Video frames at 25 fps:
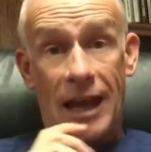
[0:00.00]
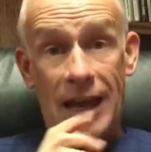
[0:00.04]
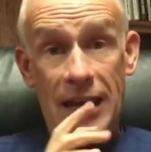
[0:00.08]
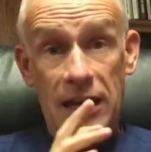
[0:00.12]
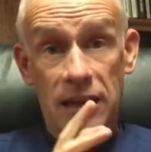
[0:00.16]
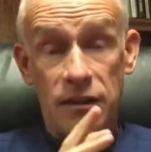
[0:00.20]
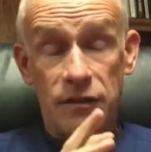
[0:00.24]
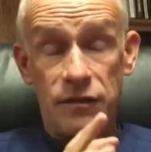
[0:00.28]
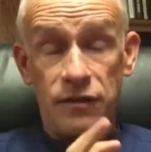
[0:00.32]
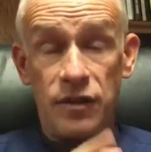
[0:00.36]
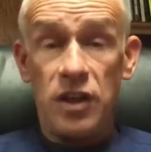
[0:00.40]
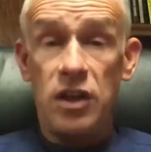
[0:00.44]

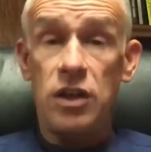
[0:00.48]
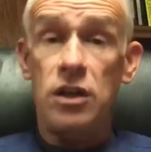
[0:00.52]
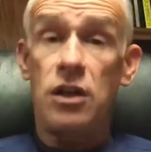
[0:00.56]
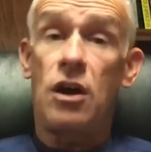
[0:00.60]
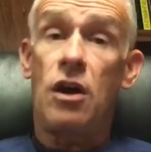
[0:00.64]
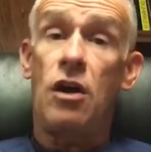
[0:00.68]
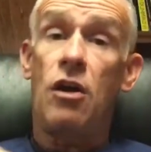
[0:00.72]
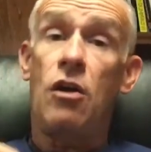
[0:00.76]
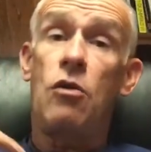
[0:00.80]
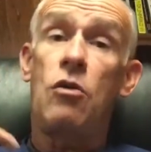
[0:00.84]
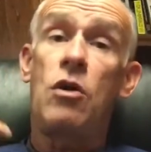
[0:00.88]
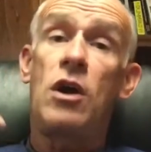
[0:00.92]
like the
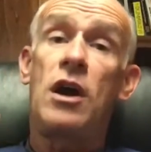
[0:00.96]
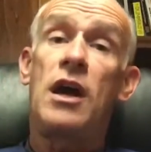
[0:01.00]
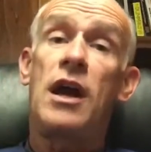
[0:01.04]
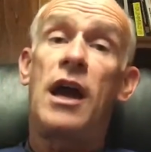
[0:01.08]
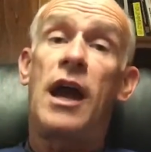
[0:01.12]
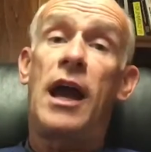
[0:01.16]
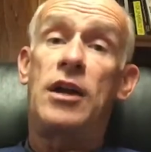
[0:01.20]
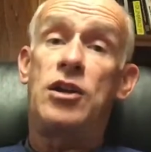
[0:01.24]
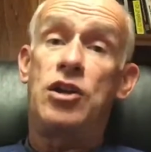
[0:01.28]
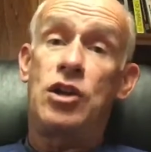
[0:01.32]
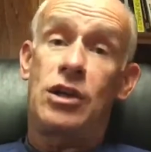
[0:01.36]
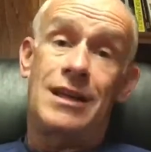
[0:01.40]
video,
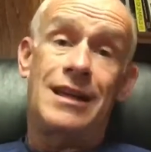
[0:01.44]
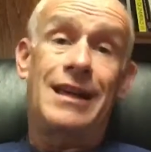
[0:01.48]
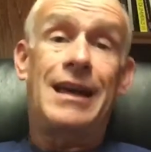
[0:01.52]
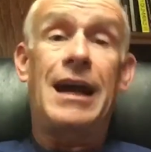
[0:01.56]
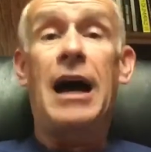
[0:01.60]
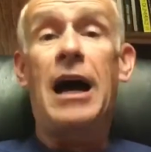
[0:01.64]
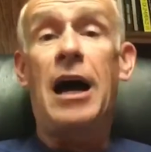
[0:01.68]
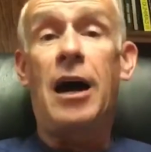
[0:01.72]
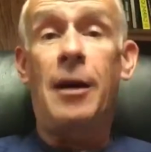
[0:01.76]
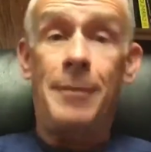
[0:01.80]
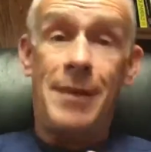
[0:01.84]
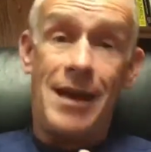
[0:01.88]
and you
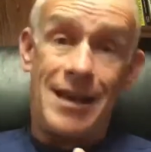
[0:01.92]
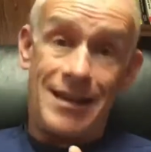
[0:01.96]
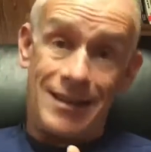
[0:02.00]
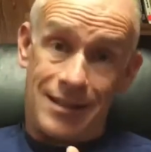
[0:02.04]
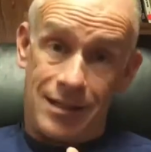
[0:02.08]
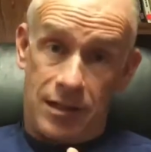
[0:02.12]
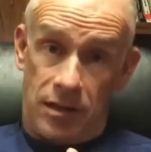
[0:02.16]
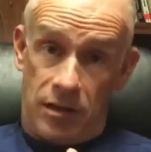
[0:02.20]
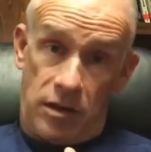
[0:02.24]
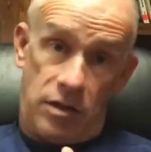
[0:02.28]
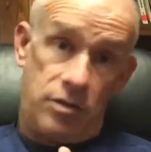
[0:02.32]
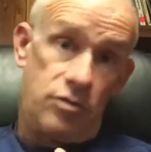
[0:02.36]
can
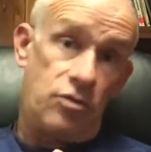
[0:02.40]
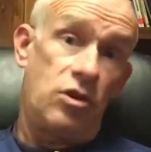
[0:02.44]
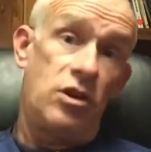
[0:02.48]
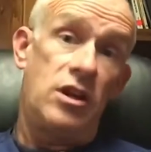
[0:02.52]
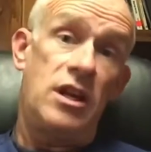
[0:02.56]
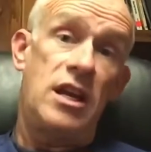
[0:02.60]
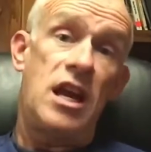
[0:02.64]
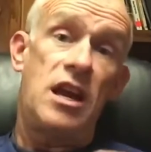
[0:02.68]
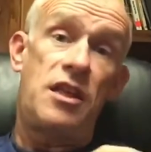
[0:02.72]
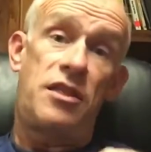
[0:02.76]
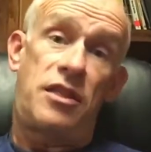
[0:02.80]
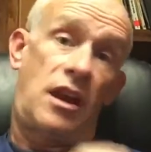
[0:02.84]
comment
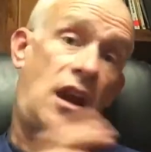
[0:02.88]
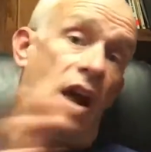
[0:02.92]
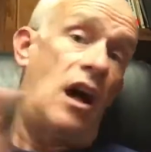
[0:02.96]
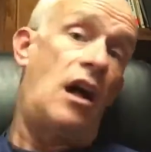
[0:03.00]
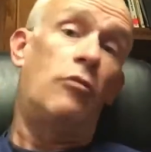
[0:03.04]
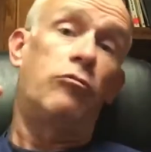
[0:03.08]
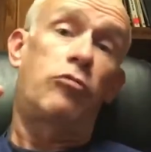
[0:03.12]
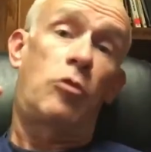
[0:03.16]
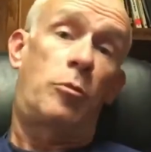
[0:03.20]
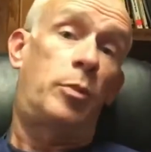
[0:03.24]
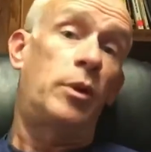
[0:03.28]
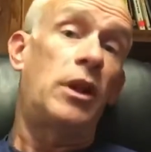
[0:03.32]
underneath
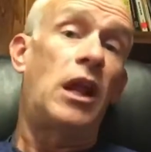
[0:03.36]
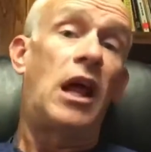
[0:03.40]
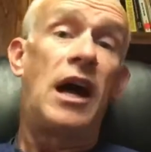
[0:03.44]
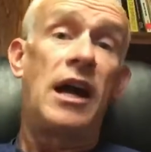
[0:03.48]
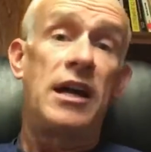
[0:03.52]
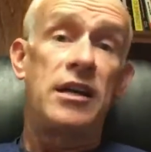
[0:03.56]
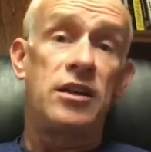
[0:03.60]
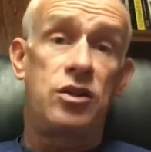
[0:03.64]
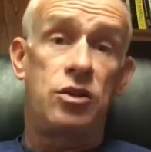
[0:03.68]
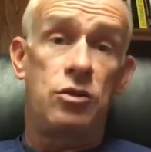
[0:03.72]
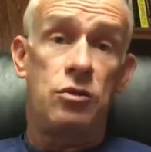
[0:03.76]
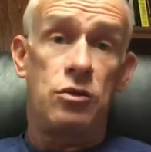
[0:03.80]
and I'll
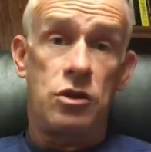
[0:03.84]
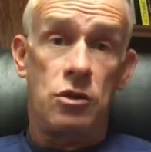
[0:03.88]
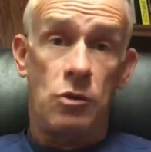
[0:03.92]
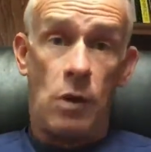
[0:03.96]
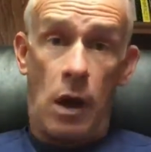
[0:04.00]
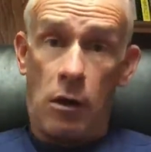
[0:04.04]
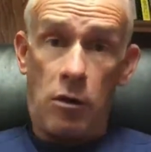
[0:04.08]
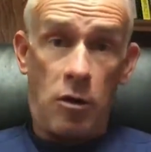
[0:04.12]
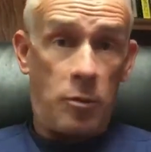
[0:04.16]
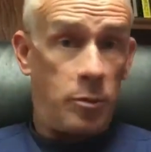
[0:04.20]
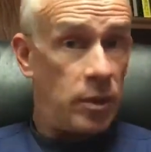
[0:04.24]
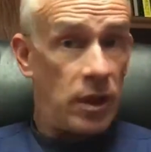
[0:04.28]
reply to
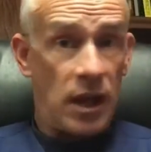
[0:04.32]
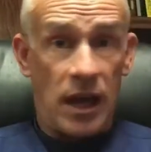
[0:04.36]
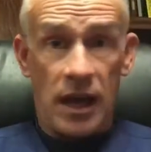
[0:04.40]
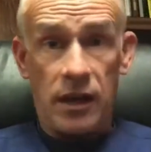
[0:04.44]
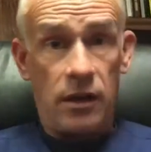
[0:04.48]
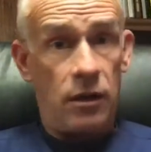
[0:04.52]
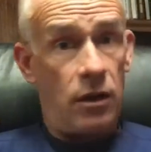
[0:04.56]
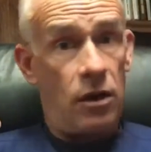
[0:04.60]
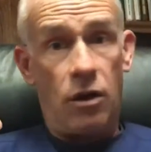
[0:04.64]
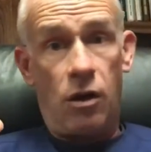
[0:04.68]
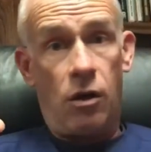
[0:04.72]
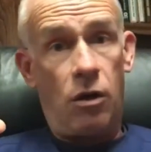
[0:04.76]
you. I
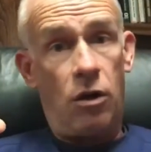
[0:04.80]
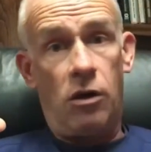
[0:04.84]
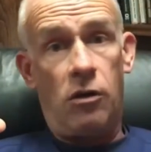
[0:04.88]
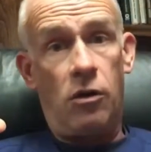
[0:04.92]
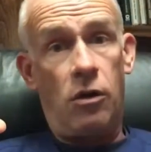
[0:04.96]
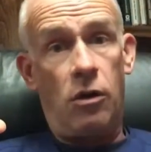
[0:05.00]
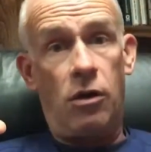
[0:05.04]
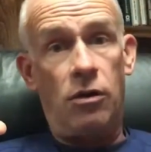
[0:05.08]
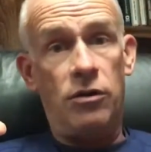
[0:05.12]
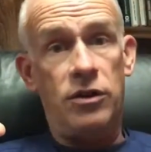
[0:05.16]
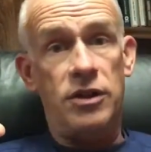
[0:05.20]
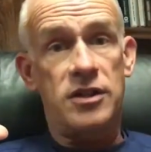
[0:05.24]
reply to
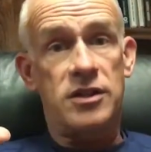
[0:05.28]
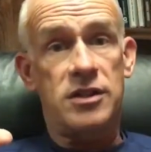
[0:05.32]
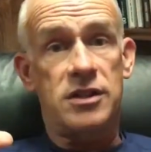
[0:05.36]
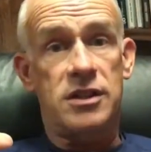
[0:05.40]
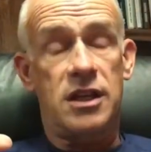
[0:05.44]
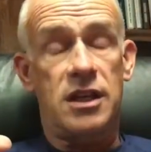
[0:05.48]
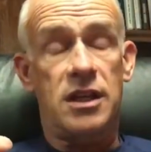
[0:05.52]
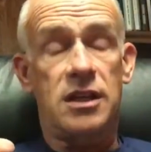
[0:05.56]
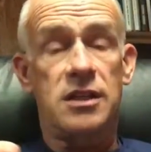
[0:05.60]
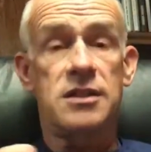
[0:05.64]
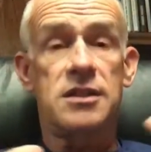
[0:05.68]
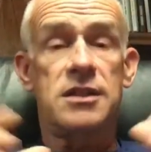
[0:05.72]
all
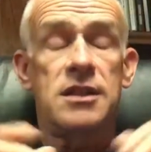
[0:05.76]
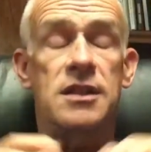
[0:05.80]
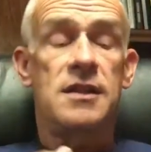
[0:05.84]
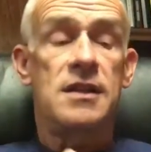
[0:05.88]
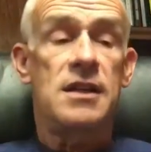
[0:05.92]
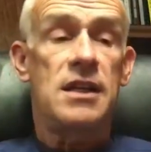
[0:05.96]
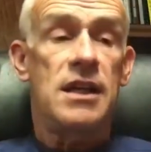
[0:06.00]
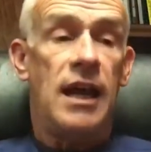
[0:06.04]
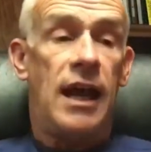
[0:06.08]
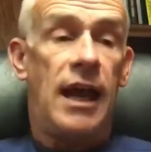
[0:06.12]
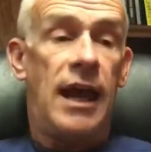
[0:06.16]
these things.